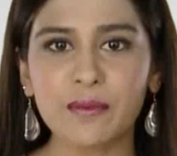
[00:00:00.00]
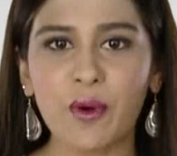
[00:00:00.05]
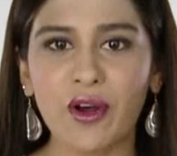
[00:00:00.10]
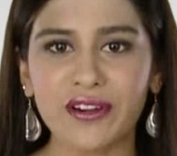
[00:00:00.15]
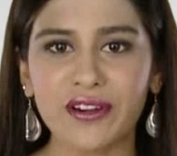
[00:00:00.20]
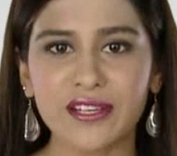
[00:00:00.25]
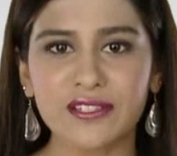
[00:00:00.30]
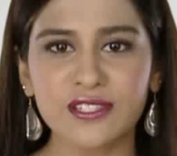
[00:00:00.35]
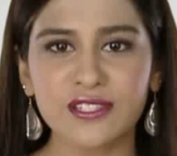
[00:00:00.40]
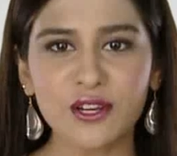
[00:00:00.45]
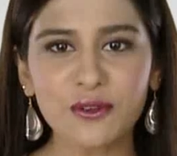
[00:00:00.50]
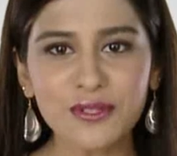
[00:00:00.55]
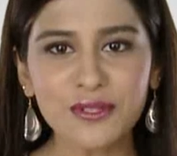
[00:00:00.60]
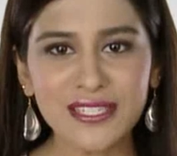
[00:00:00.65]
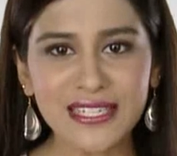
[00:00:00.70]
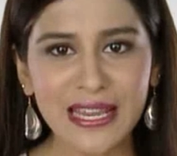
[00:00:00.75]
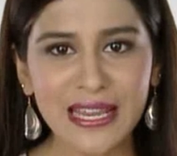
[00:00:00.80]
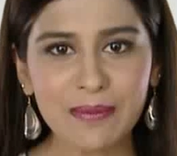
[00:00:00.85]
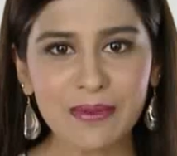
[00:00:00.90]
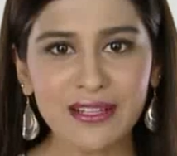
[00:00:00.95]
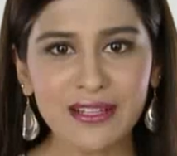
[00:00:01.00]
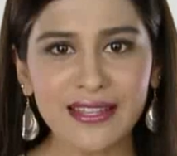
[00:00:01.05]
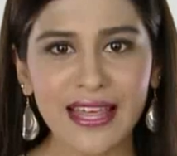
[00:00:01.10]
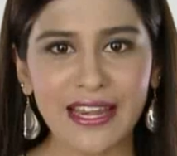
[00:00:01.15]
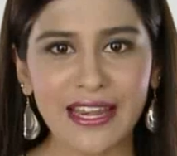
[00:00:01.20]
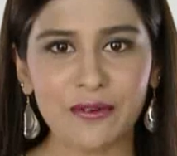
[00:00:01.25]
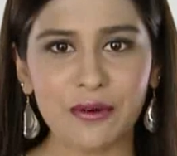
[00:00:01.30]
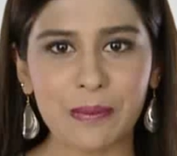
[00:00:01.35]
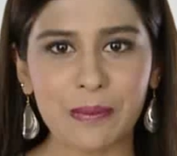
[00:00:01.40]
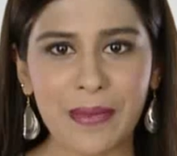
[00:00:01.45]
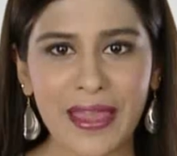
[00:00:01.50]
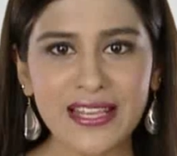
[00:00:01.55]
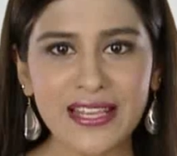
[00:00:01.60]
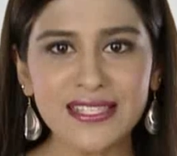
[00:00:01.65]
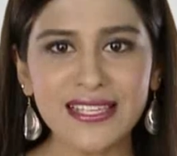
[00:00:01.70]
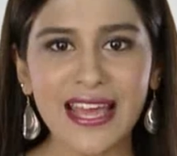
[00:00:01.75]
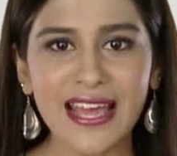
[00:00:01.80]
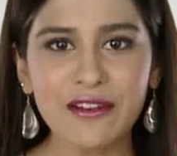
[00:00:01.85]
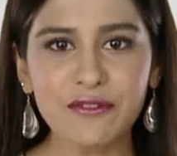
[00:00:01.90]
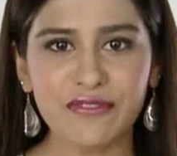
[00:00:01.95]
the body so stable that it
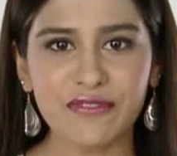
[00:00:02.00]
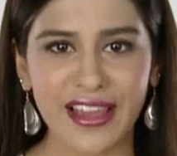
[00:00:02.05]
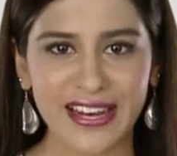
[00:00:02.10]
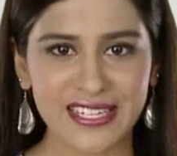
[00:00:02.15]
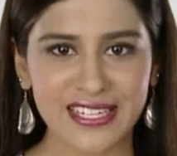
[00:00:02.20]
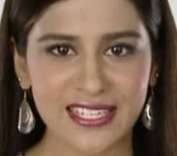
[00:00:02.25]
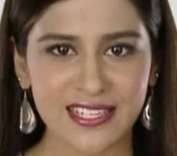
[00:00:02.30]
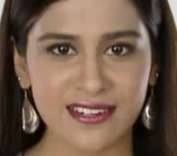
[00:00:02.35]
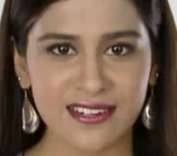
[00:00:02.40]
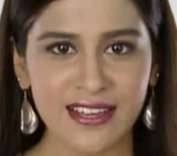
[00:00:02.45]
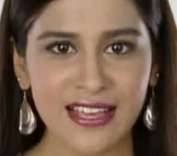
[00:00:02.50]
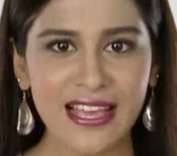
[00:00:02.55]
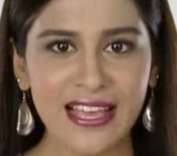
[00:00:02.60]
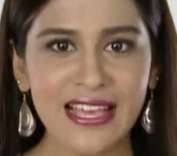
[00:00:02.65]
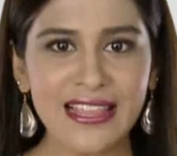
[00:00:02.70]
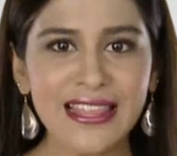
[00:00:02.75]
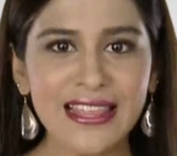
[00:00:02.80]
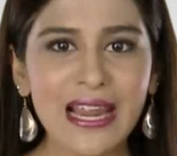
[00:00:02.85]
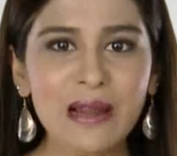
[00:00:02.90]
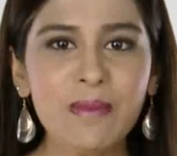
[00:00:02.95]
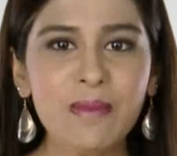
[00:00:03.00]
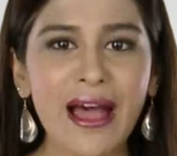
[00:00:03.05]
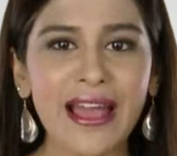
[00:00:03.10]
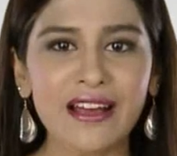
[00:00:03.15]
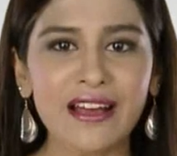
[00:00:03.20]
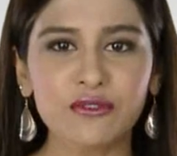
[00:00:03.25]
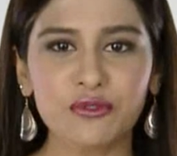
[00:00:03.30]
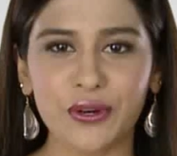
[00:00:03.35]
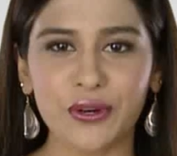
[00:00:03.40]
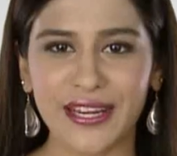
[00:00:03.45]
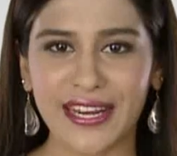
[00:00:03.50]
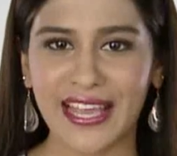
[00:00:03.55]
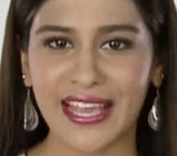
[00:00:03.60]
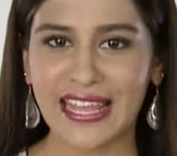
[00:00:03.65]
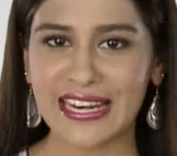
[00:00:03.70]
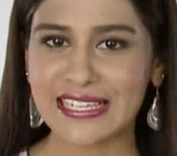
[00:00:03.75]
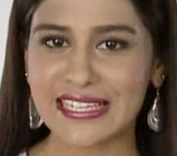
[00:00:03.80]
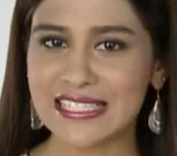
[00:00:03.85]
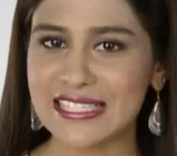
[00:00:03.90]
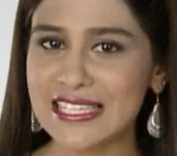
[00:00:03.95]
remains unaffected, thereby avoiding
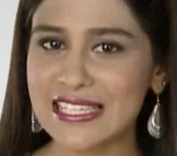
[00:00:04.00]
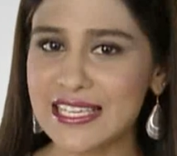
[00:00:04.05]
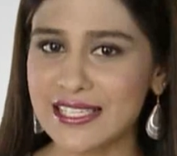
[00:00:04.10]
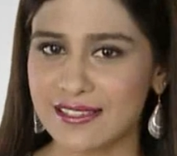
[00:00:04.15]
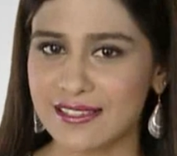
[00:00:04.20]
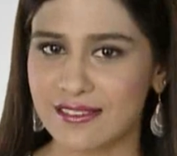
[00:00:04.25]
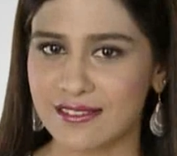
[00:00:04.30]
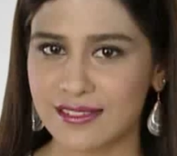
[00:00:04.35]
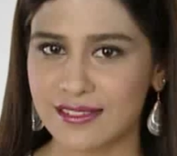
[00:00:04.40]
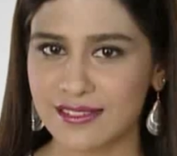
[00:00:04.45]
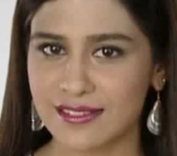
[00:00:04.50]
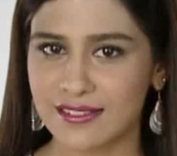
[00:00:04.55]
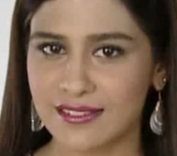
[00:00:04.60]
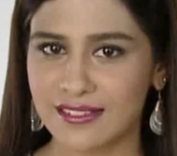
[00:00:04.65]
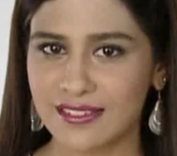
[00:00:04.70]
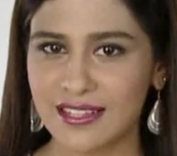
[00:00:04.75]
any diseases.